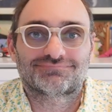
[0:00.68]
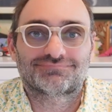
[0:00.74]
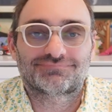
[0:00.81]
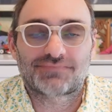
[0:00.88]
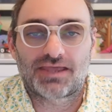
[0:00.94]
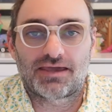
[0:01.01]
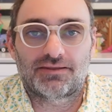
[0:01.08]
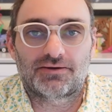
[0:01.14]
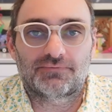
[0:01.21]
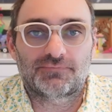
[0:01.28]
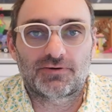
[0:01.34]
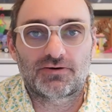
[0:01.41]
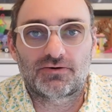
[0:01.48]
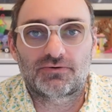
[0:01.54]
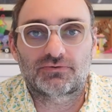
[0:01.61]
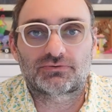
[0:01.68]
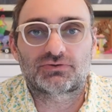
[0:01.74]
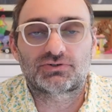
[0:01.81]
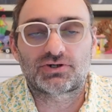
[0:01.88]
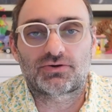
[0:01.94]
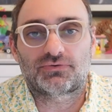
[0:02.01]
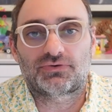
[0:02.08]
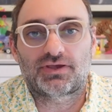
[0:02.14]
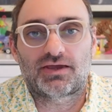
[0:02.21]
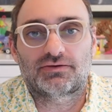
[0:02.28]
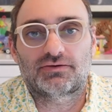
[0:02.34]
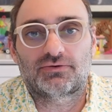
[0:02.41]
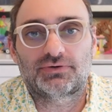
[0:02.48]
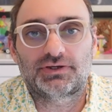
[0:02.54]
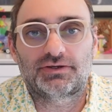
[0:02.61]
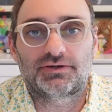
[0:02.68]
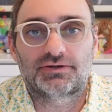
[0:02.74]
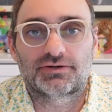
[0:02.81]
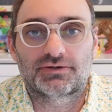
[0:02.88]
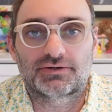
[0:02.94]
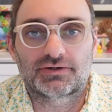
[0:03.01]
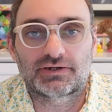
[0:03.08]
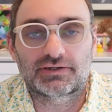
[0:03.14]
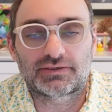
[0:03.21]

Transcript: Hey there, folks. Joe DeSanto here.